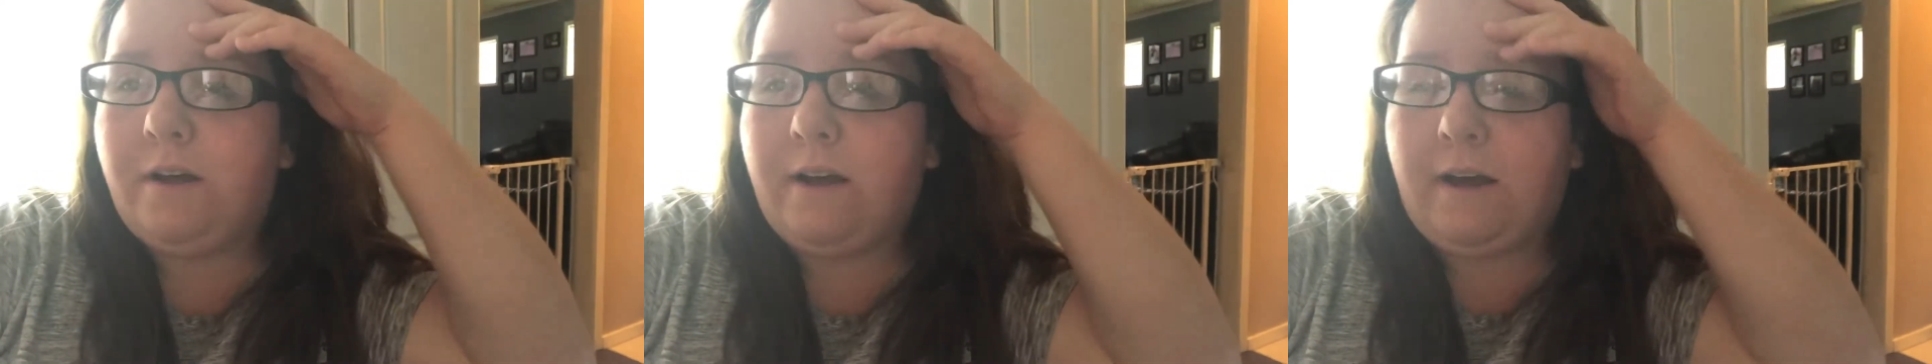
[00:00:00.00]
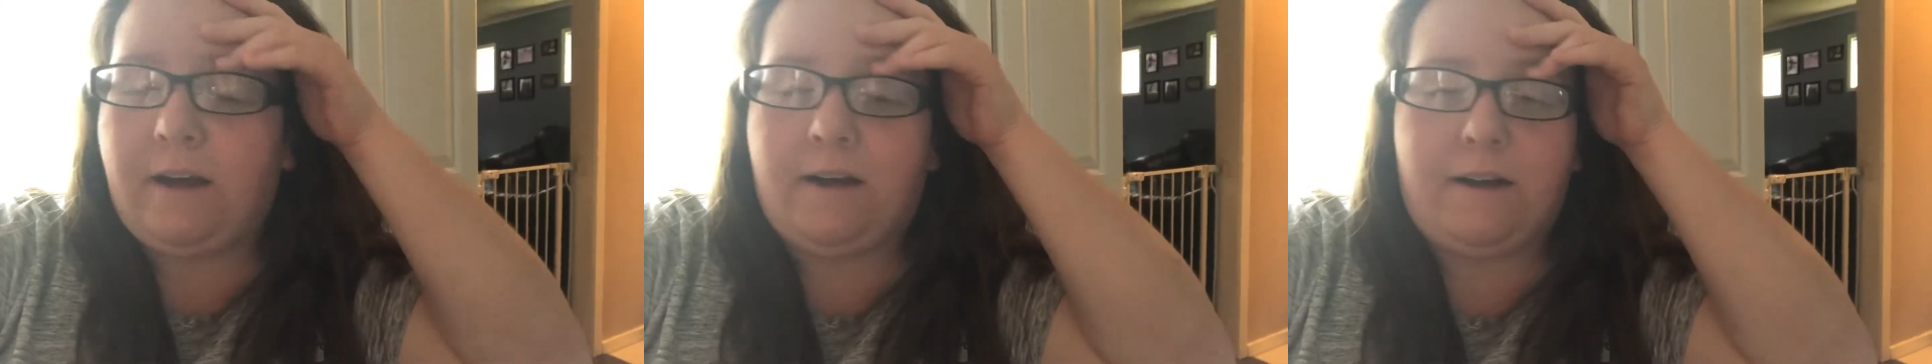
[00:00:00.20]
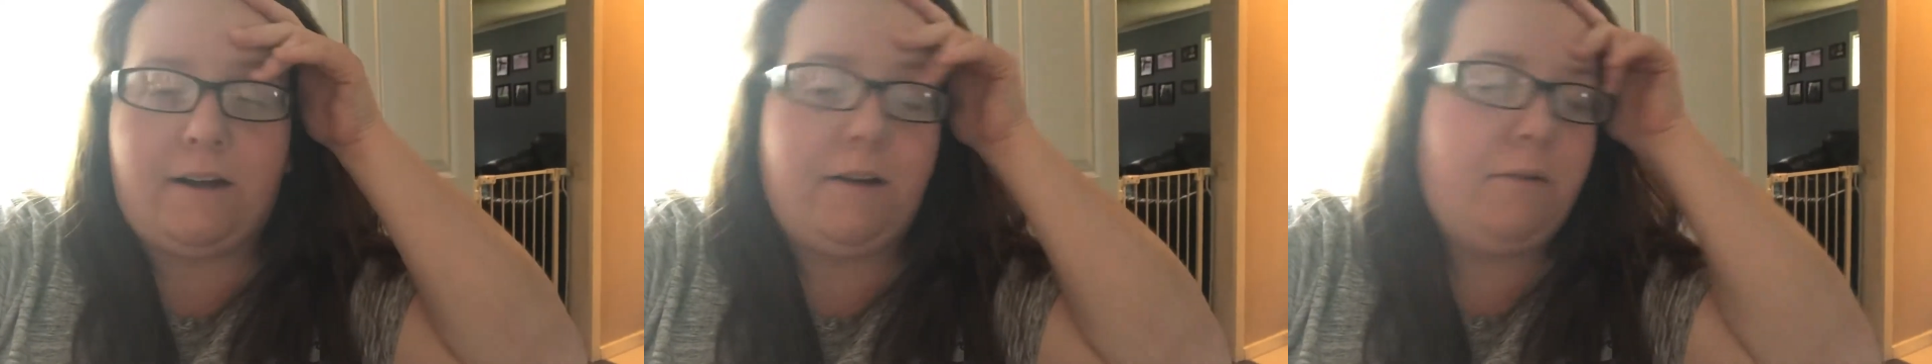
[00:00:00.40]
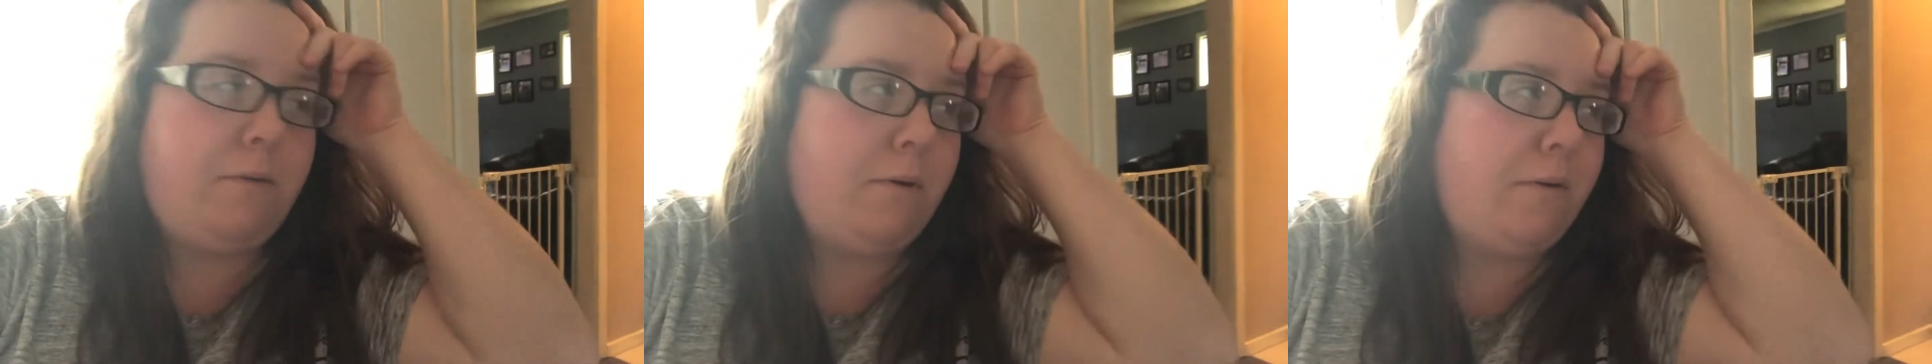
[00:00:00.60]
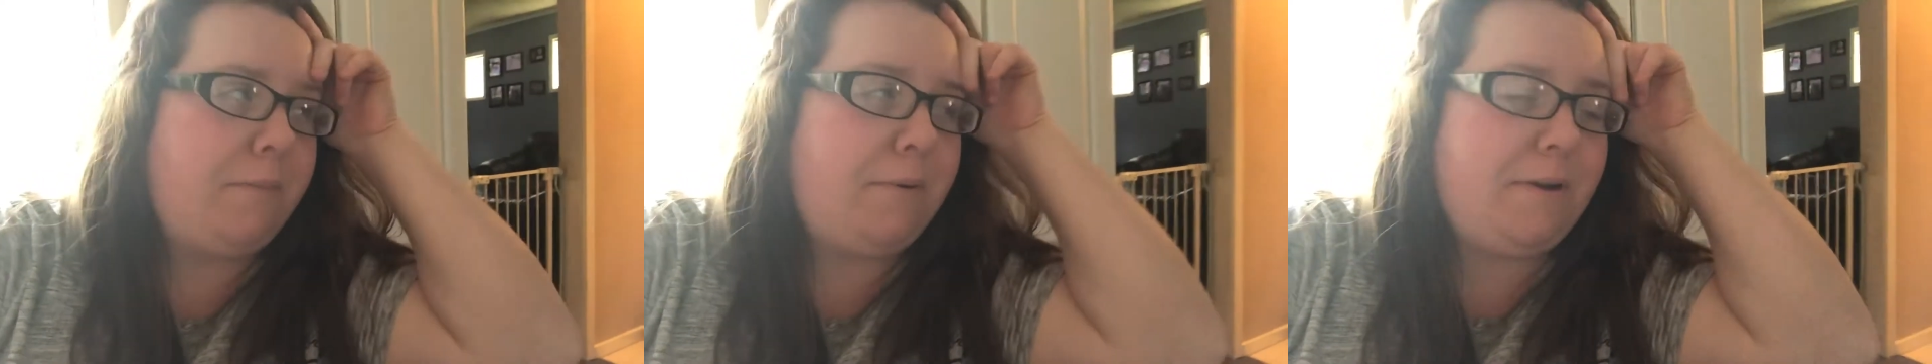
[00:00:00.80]

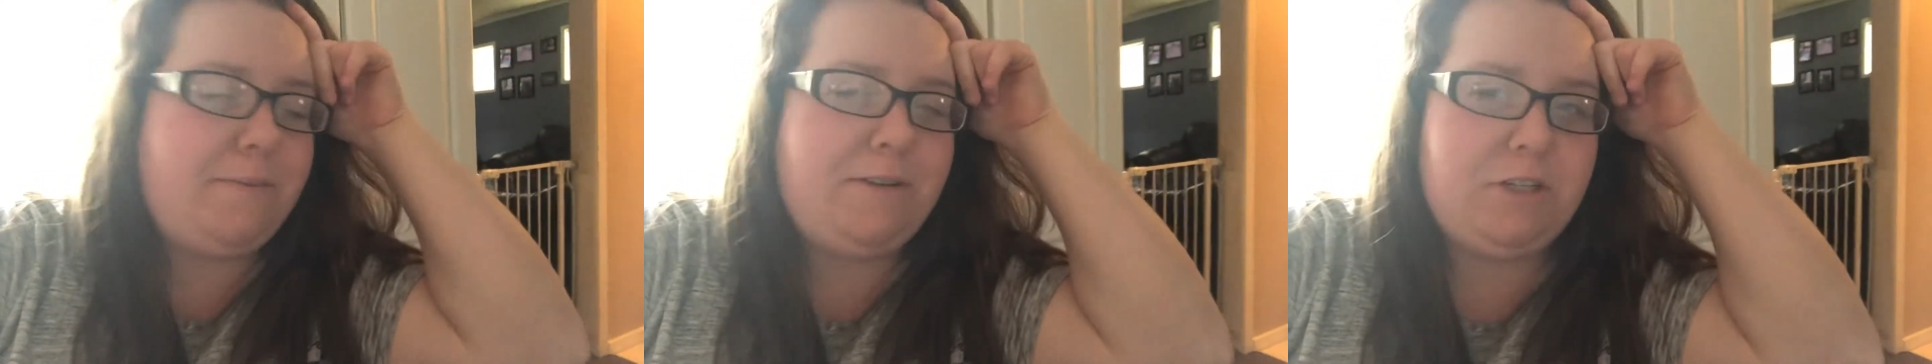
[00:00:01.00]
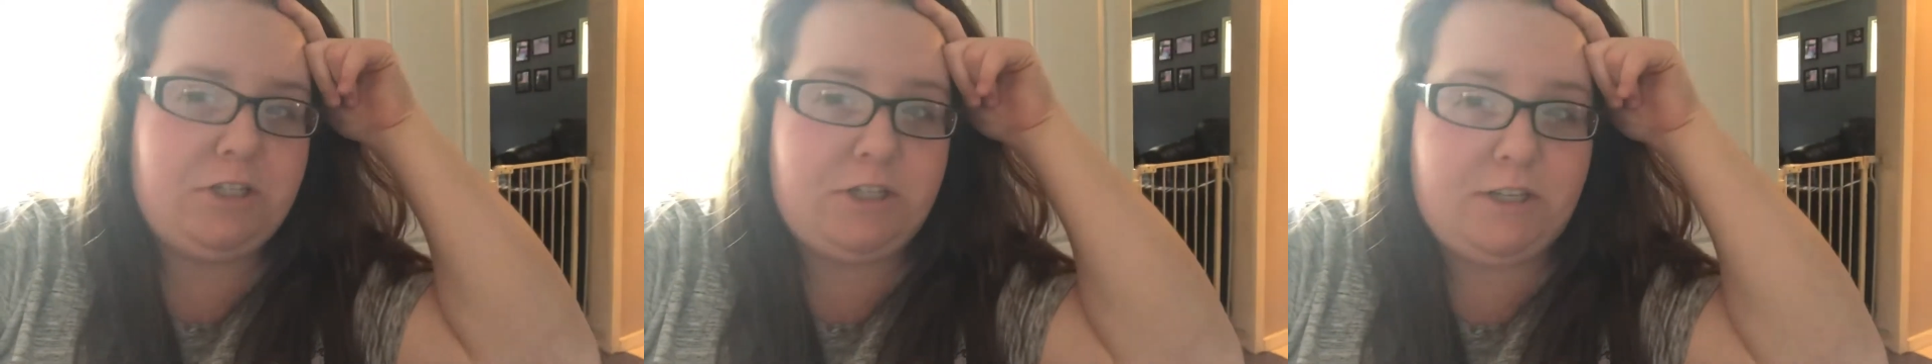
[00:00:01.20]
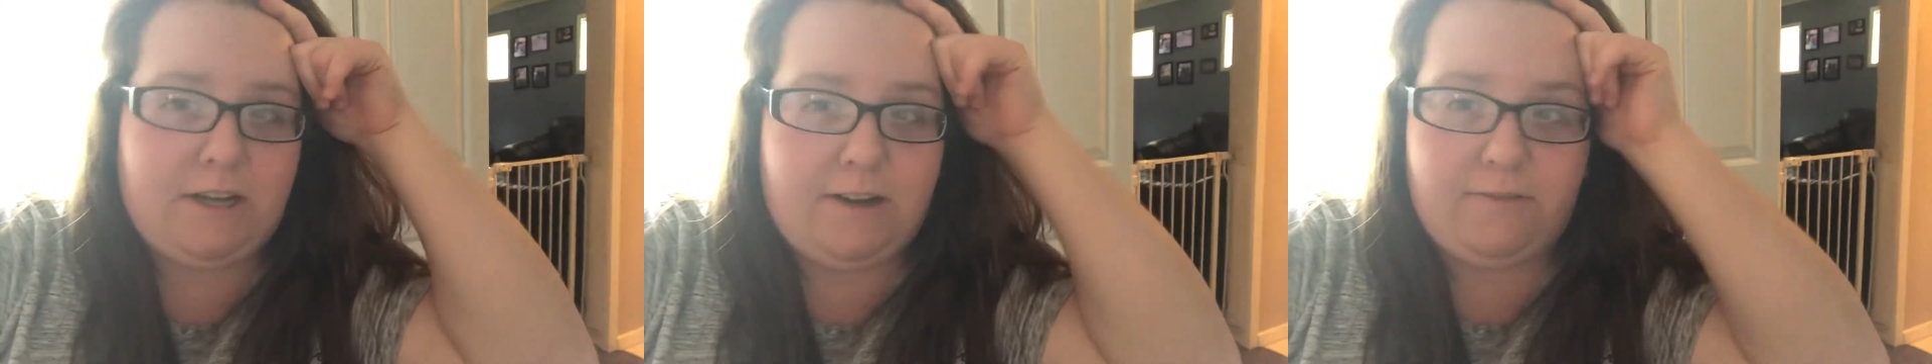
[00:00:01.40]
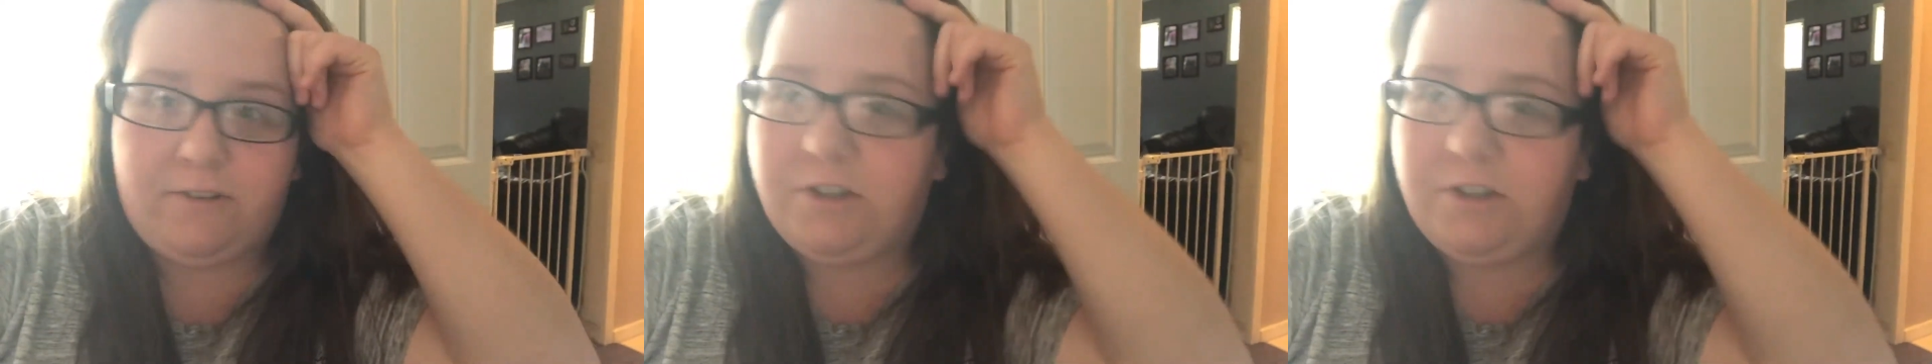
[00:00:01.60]
Well, we're pretty much done.